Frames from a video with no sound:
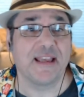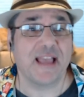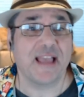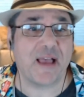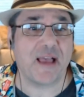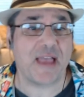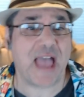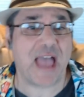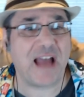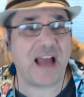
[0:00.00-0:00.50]

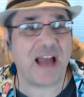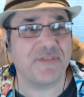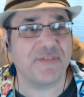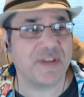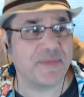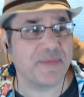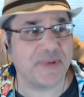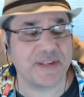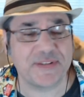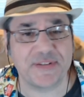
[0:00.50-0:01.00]
Out of the
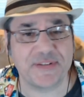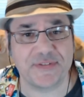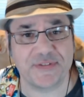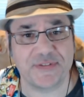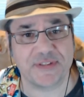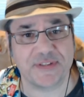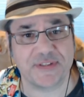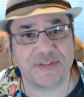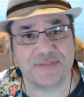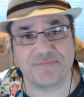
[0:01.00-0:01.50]
Abyss is
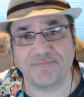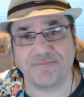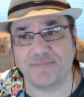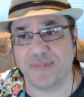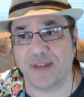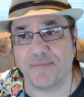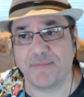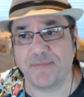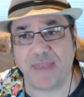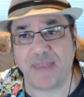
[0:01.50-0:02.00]
just,
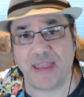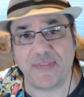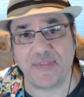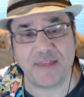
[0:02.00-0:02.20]
man,